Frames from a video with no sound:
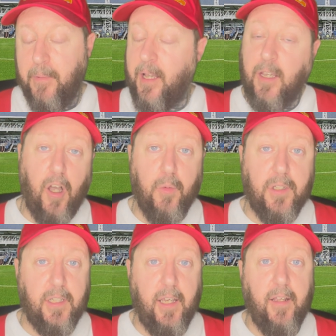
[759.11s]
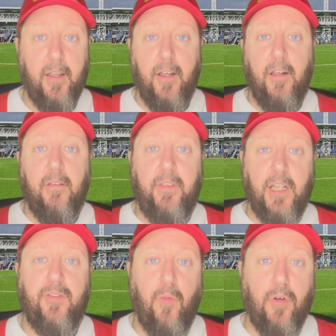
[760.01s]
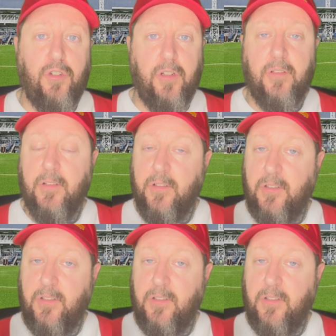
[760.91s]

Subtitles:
like I always say, thanks for watching.